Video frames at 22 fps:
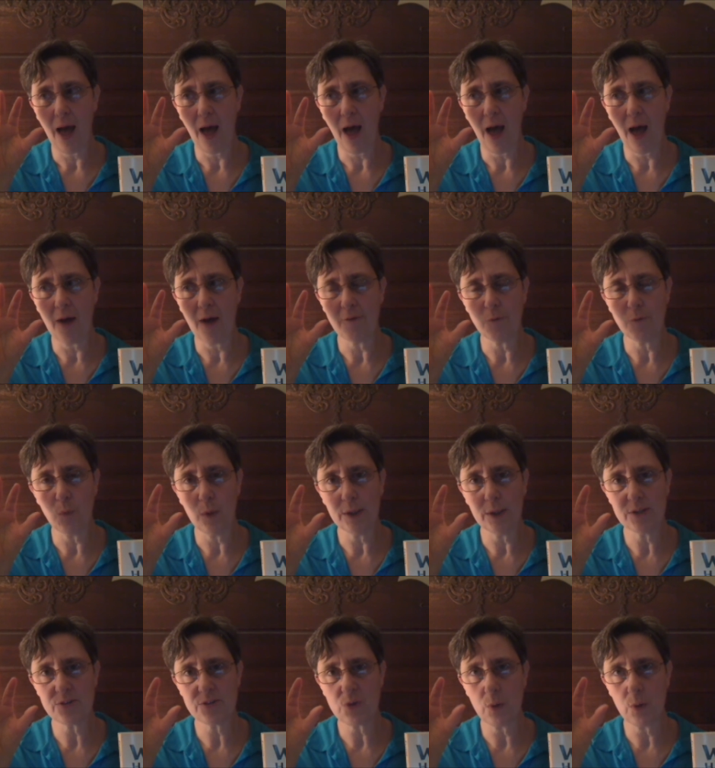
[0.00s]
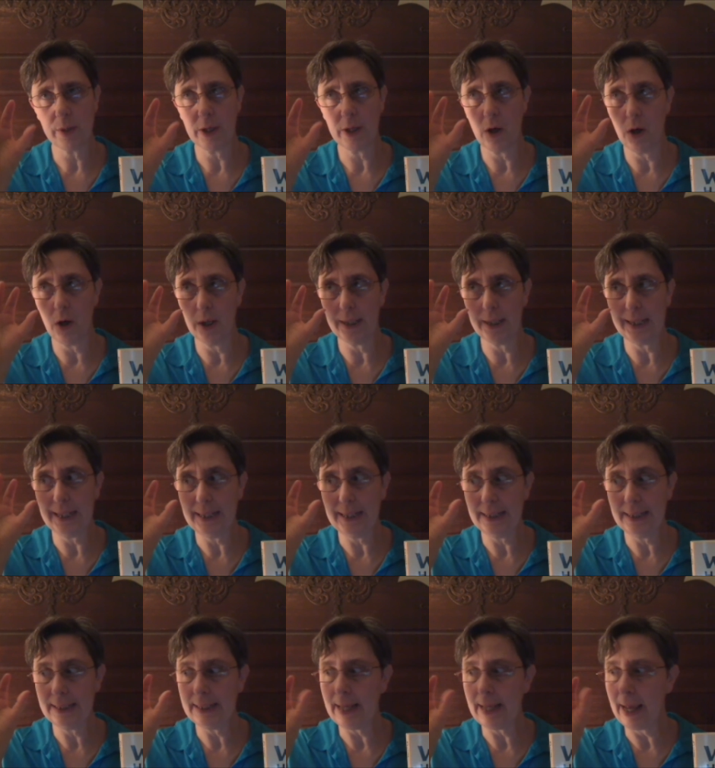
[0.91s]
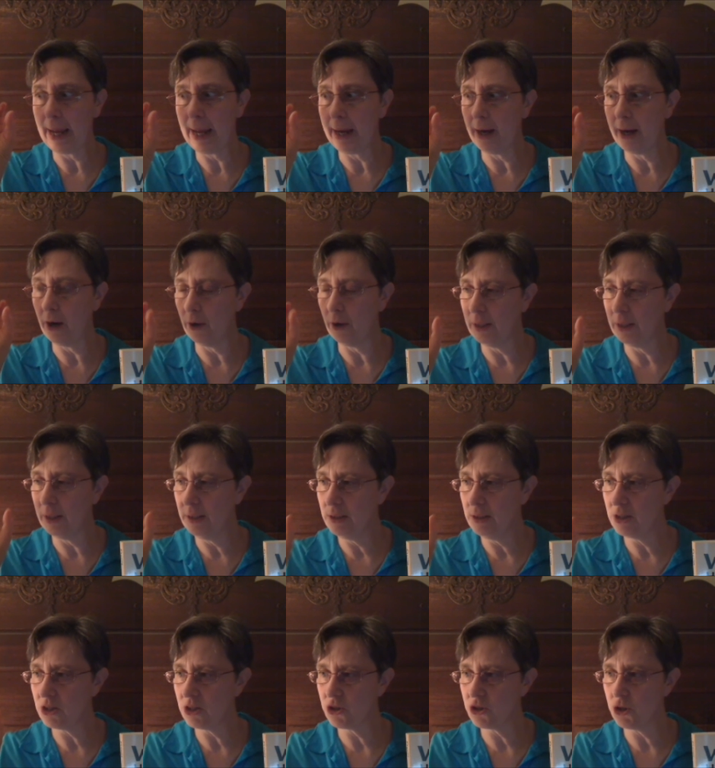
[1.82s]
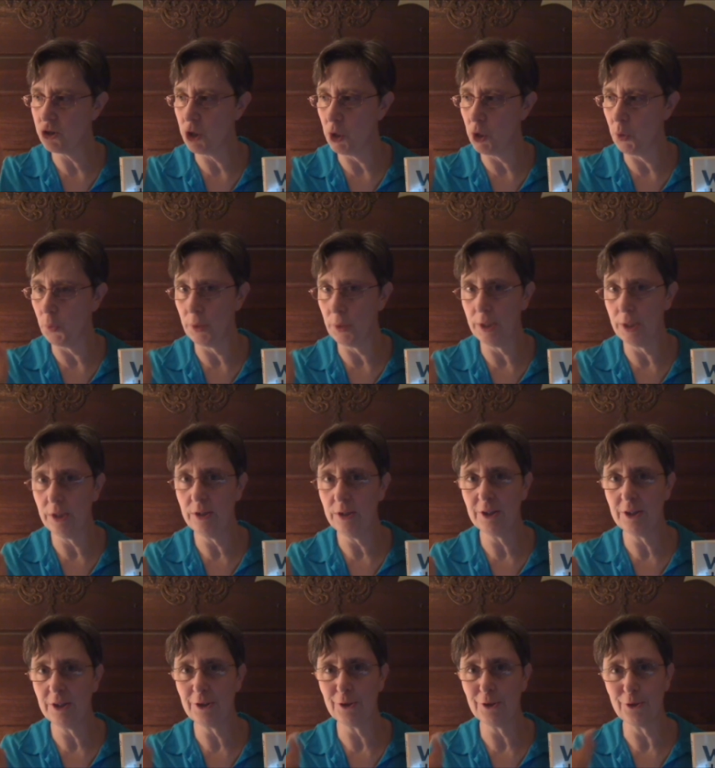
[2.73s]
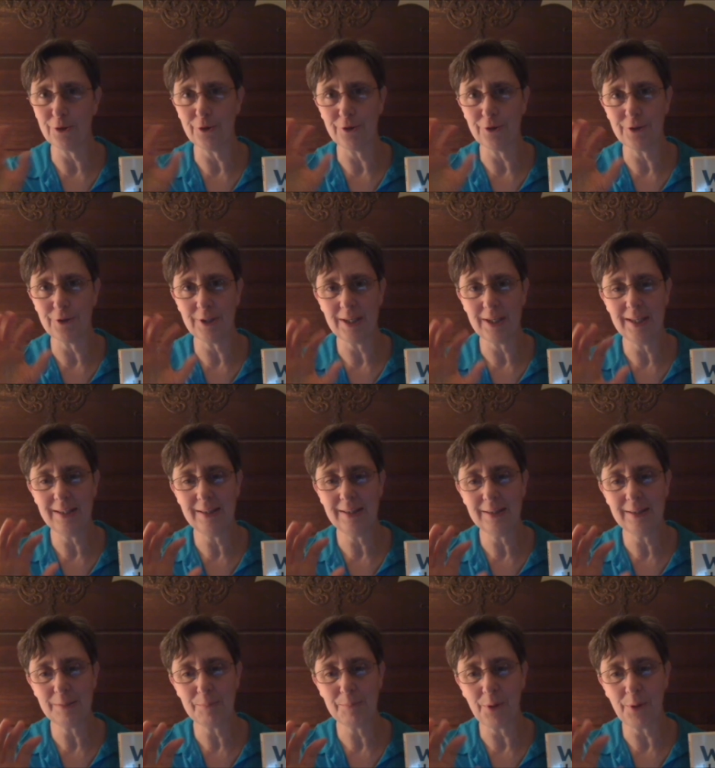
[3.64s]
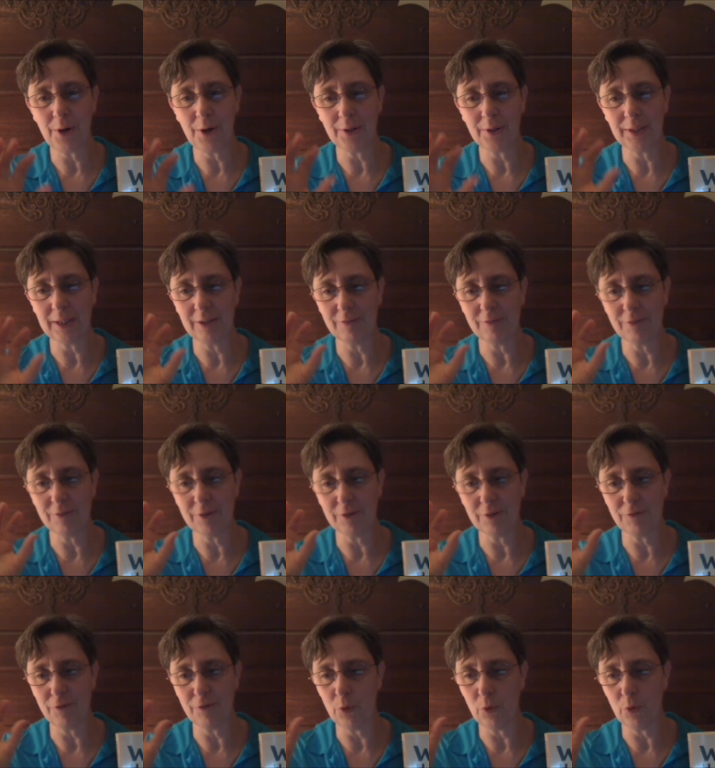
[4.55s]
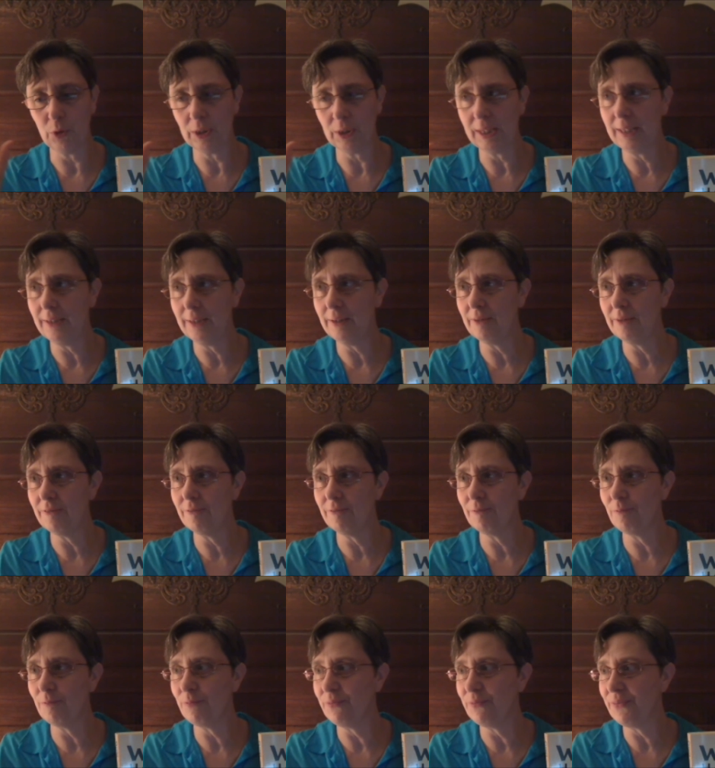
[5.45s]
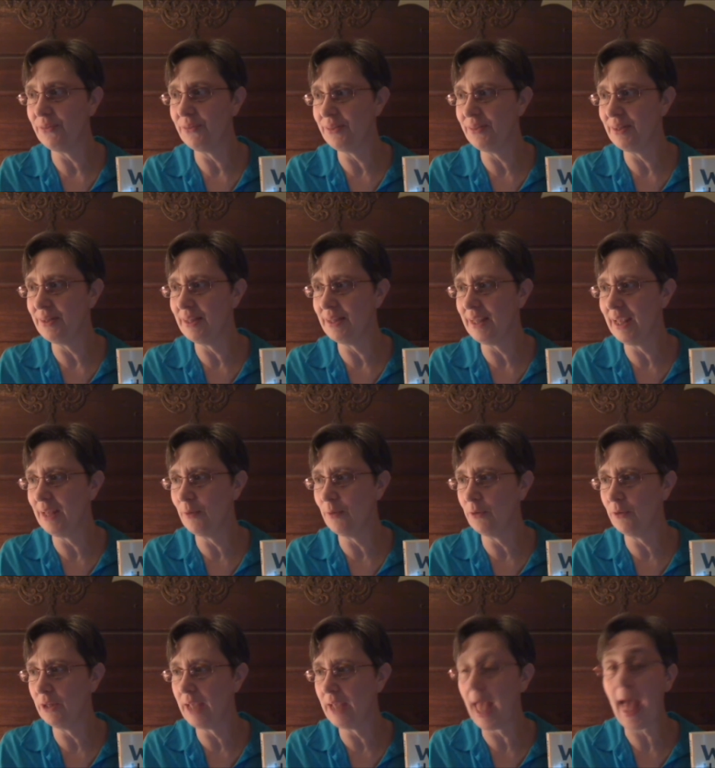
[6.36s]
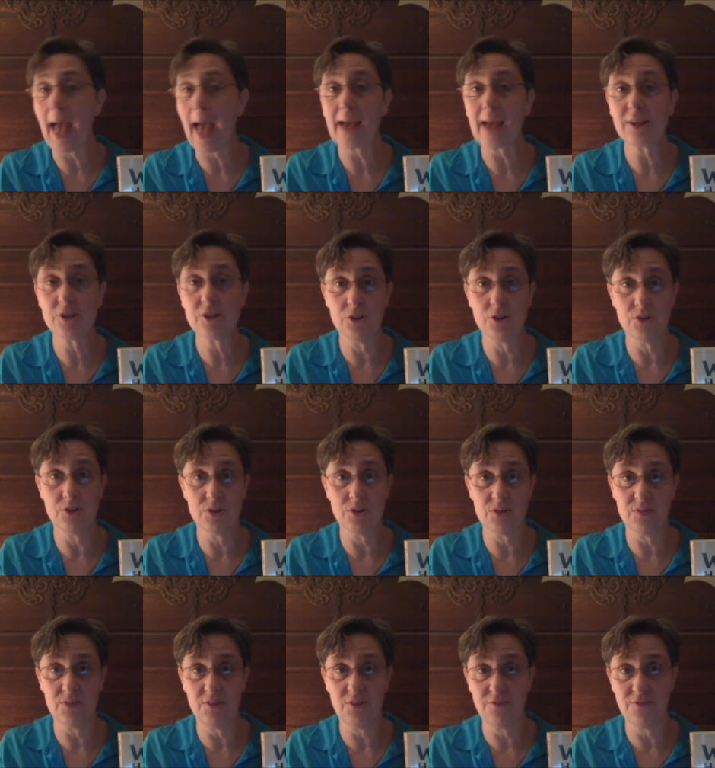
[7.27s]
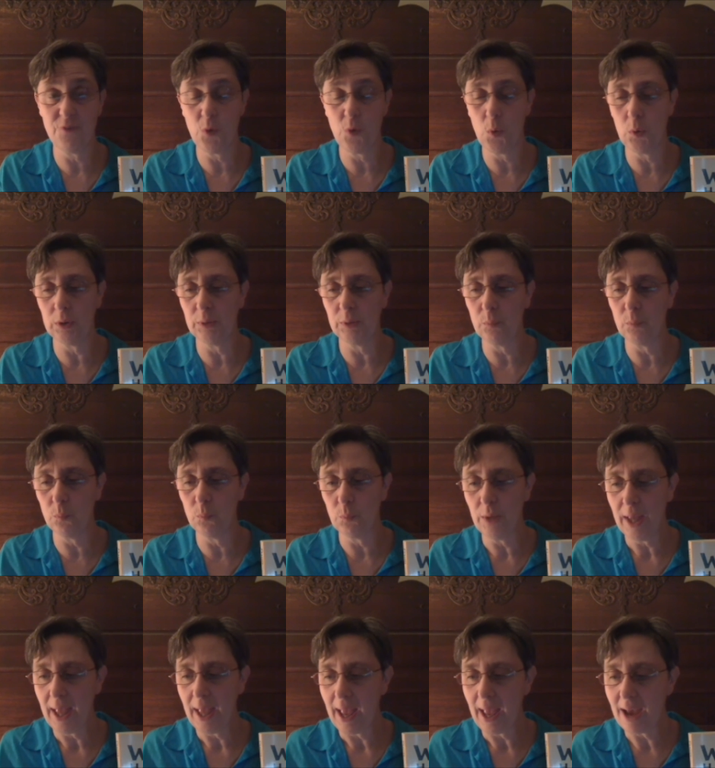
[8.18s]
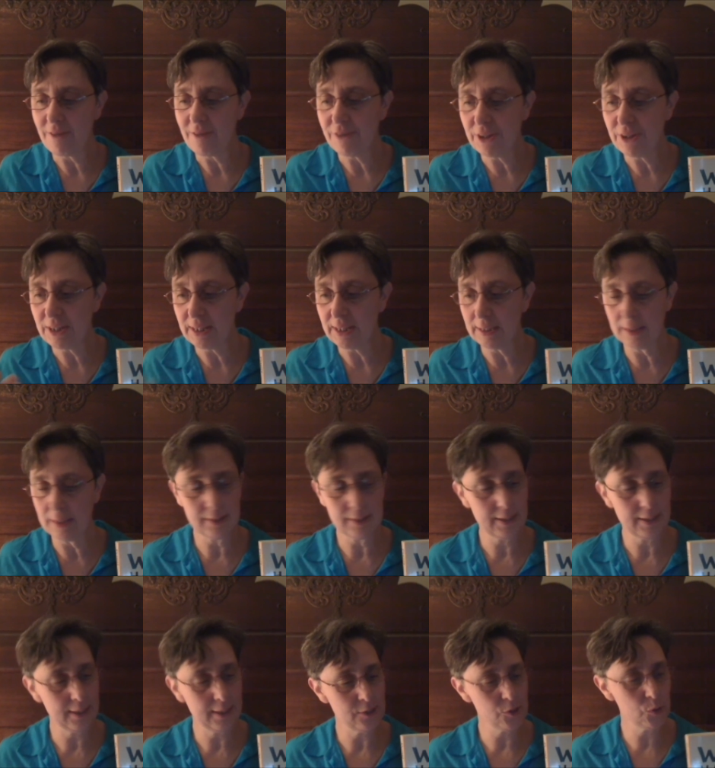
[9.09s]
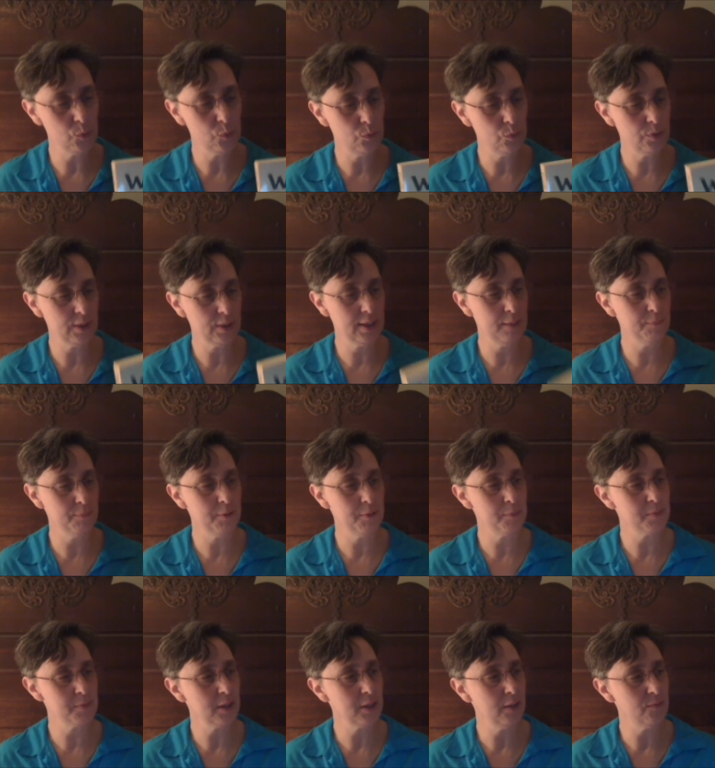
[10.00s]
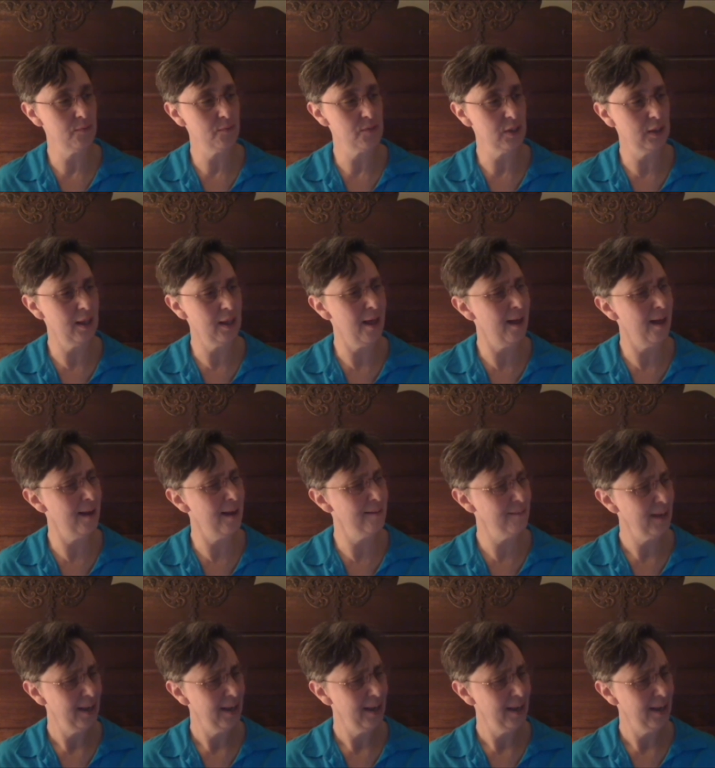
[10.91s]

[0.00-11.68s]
of what is going on in the air, in the snow, in the earth, in the body of the vole, in the actions of the vole, and everything that they do to keep themselves alive.